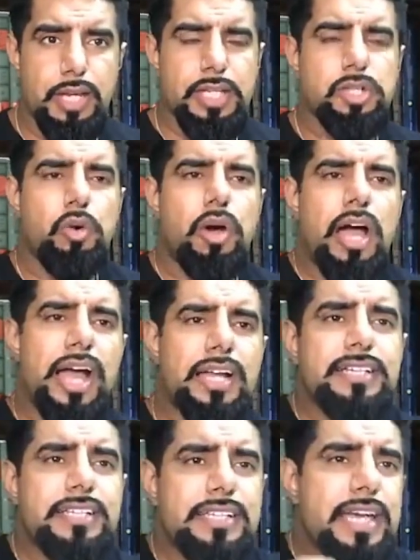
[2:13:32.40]
So
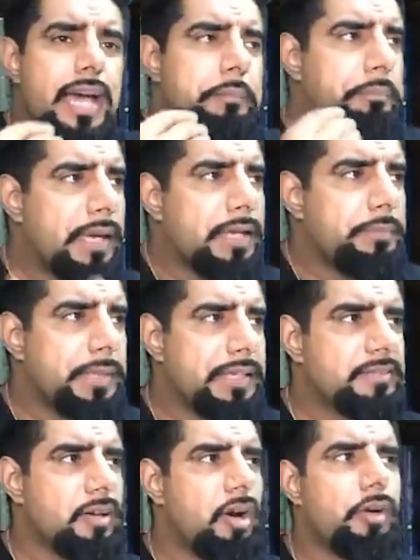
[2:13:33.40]
handicapped
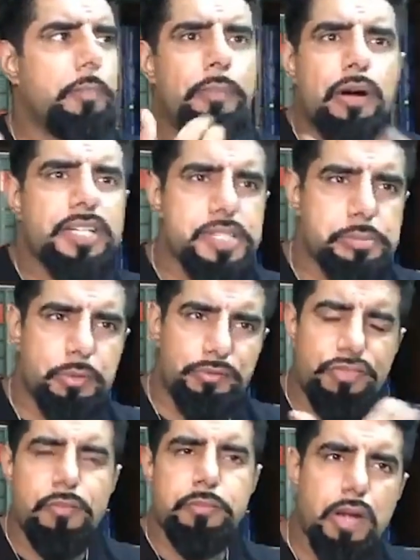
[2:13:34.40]
babies are a punishment
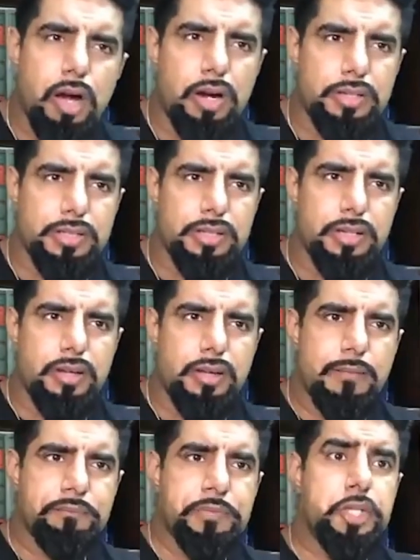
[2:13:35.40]
from God
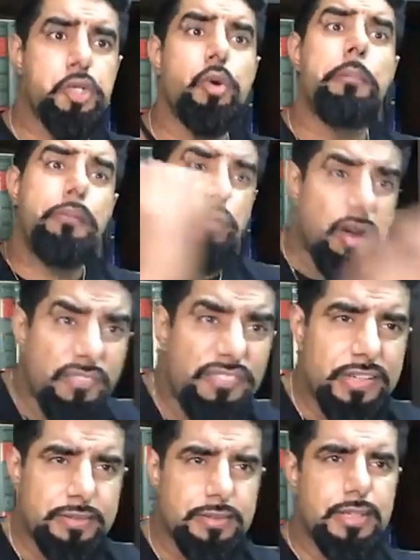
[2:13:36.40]
to a
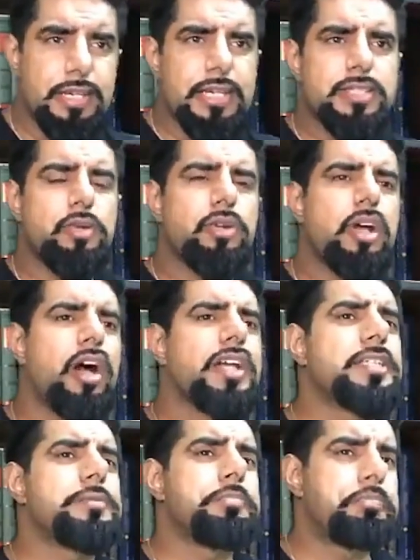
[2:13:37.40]
prophet. So God
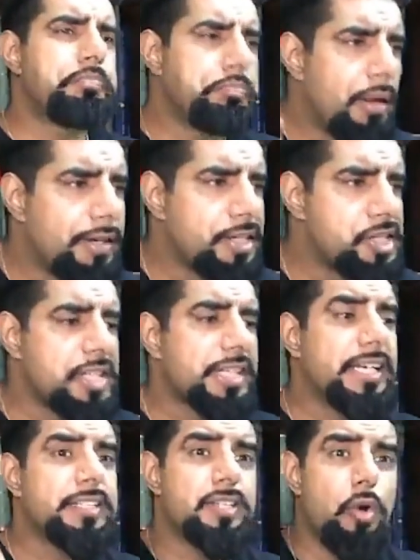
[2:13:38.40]
is punishing
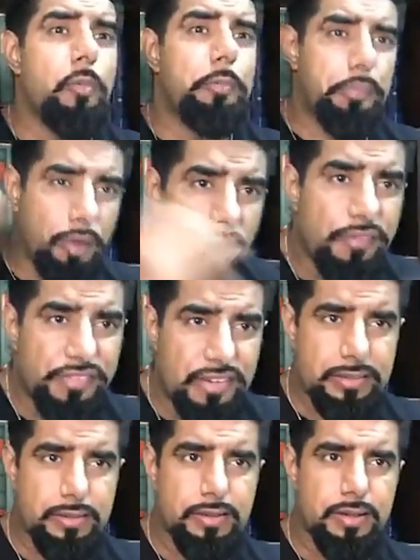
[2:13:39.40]
his own prophet
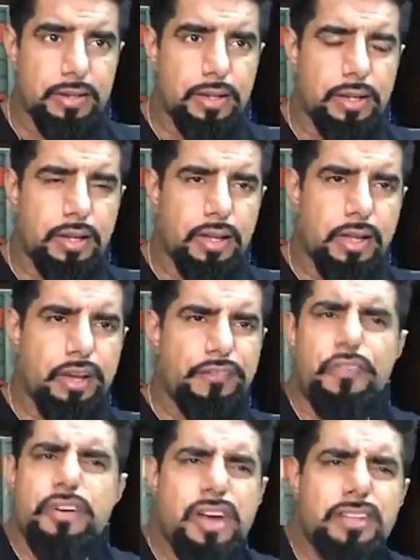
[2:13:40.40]

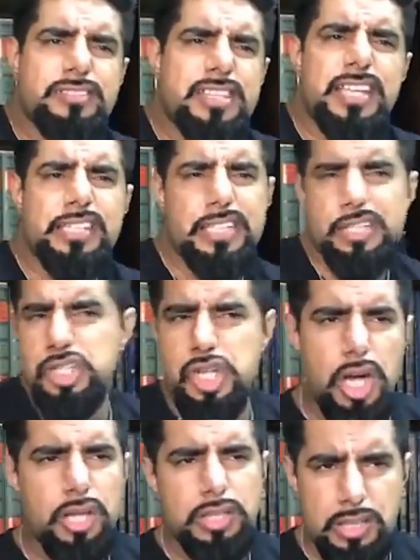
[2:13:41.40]
for not saying
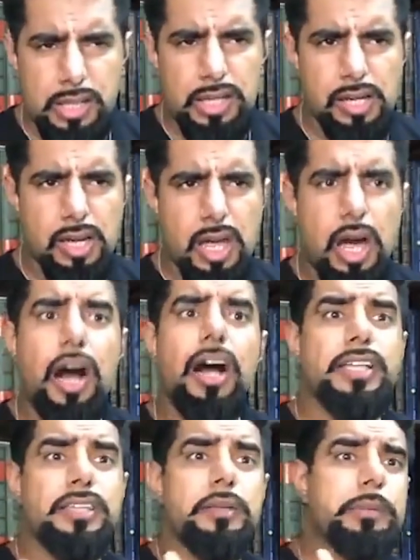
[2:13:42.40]
inshallah,
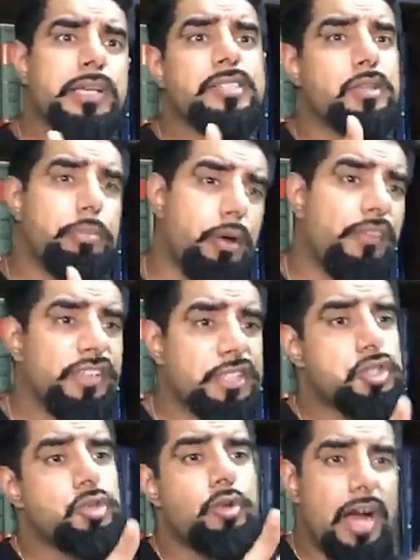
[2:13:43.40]
either because the
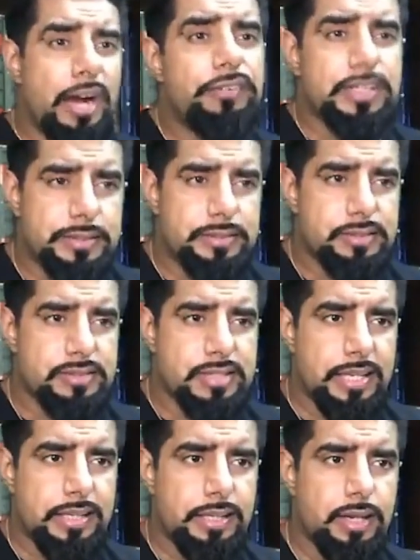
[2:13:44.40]
prophet's too arrogant to
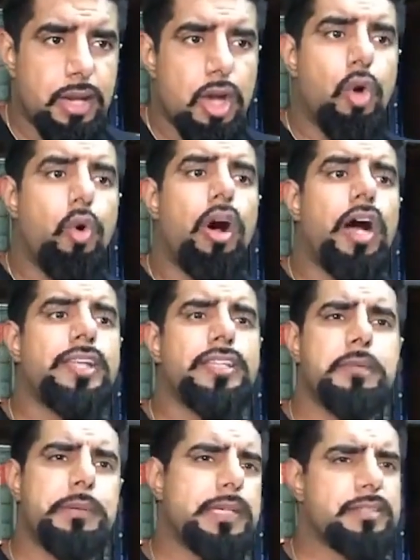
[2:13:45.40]
say it, or
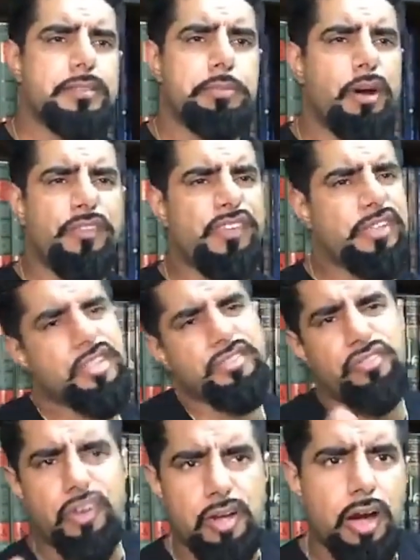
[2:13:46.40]
either because the prophet just
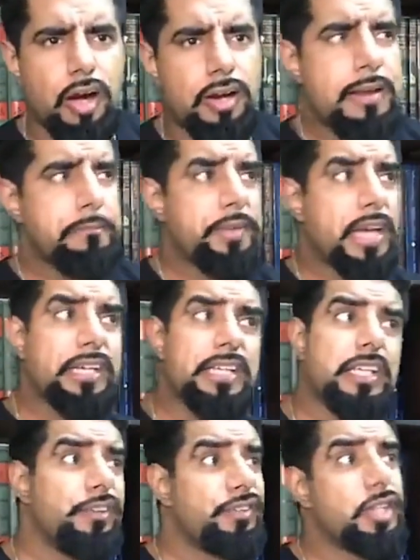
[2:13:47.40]
forgot. And
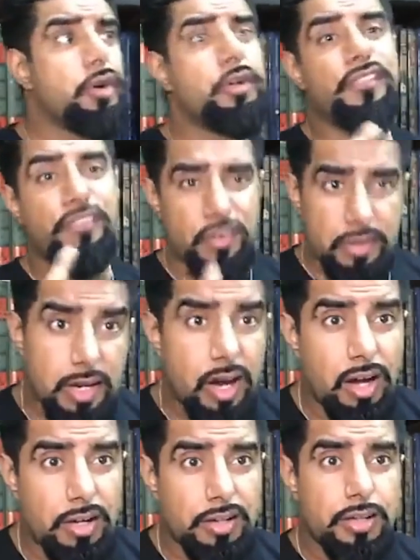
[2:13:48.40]
even though he
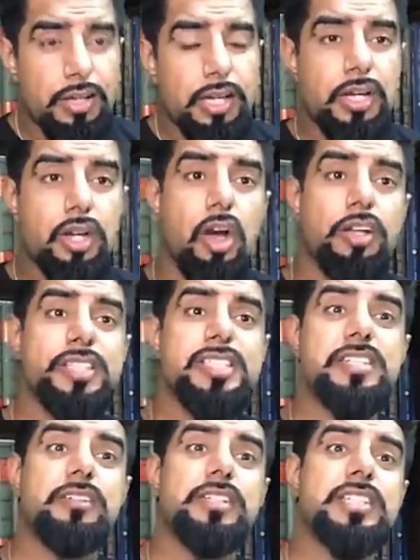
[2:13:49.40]
forgot, God
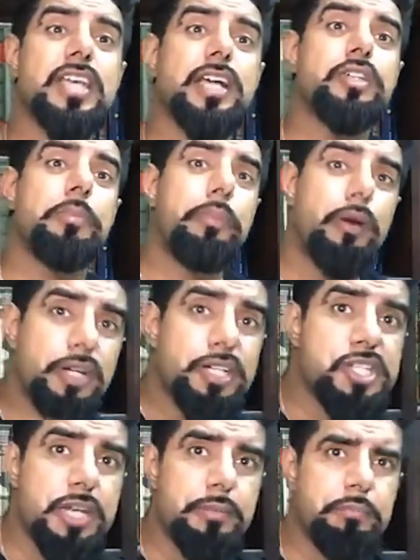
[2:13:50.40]
still decided to
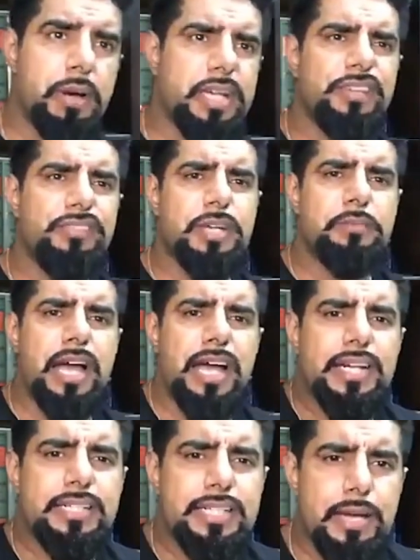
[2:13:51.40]
punish him by giving him a
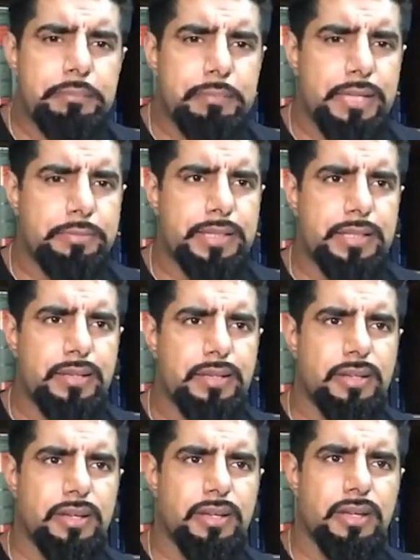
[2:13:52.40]
handicapped baby.
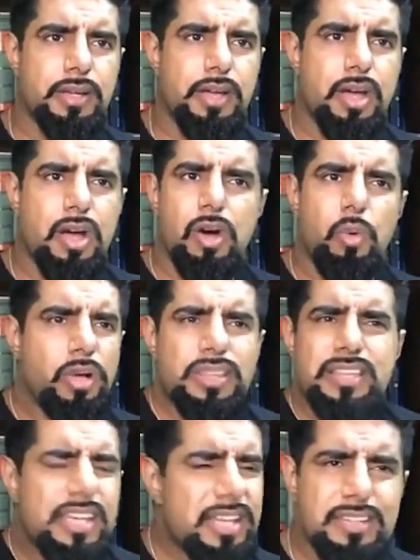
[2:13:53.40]
What
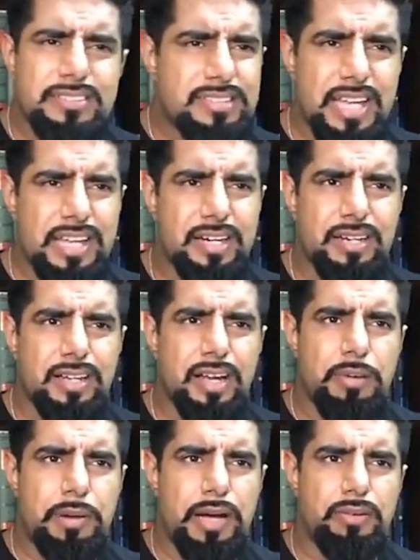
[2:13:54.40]
the hell is that
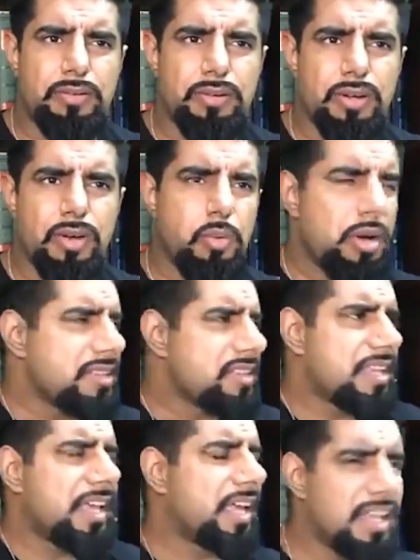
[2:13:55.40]
about? What
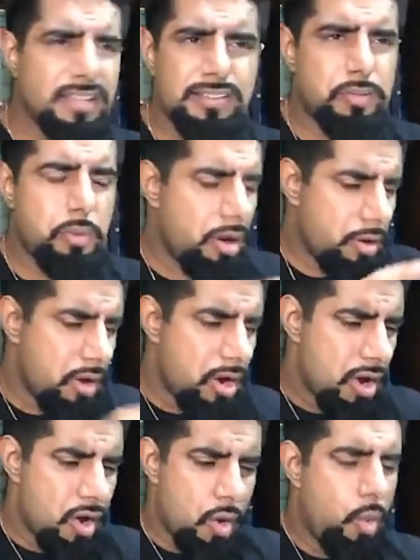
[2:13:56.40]
the hell?
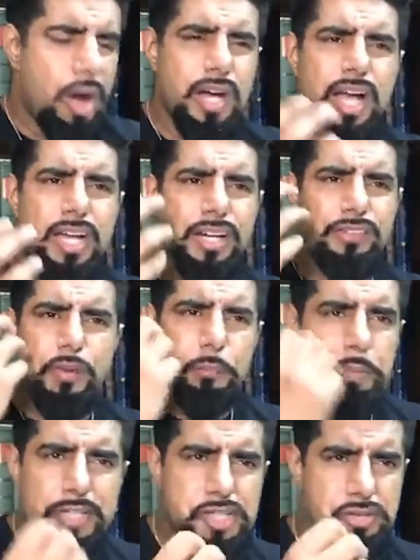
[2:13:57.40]
What kind of a
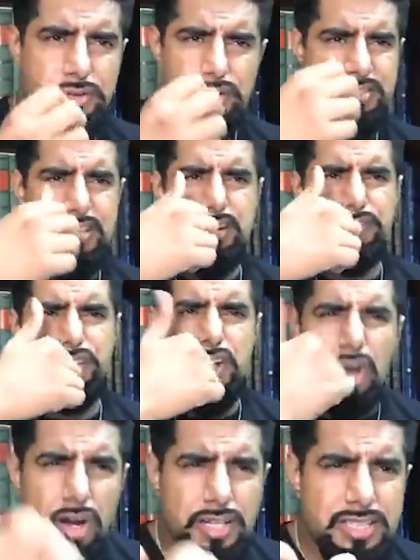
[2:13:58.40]
picture is that of
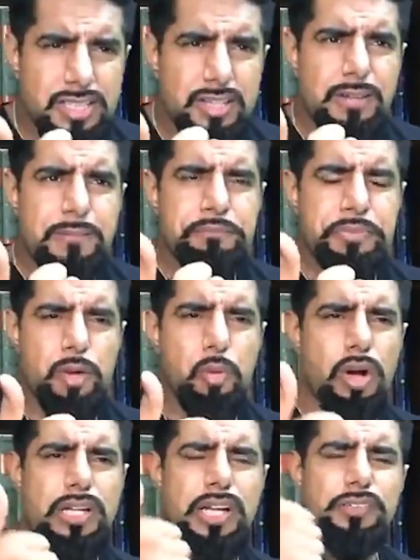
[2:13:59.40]
God?
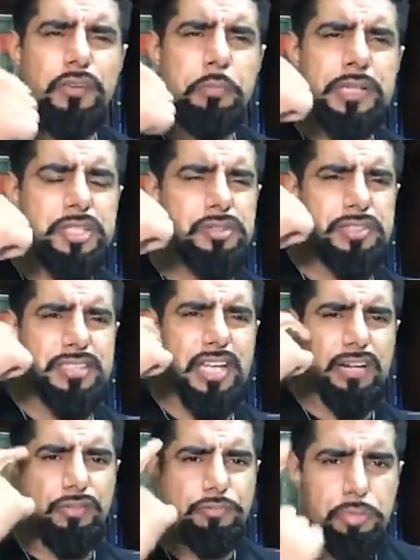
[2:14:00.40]
What kind of a picture is that
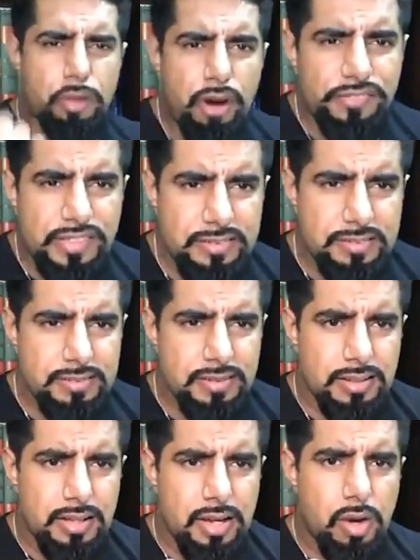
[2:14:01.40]
of prophets?
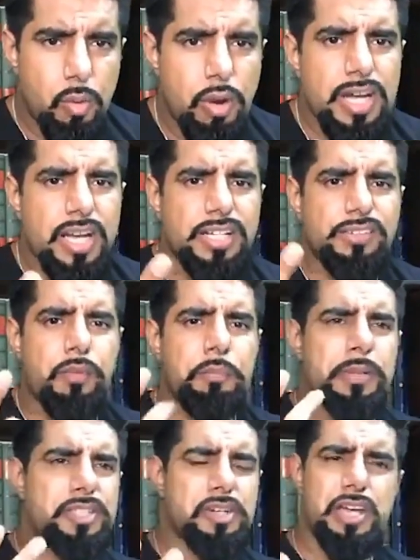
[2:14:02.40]
What kind of a
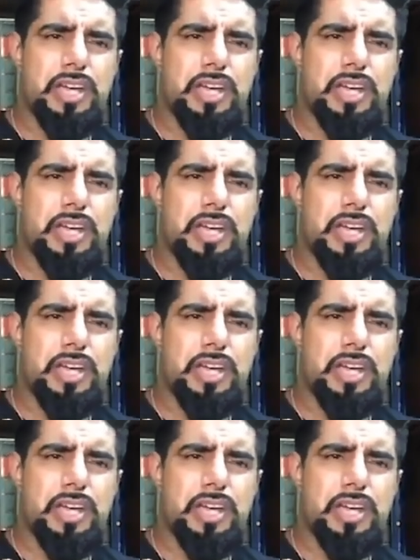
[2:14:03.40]
picture?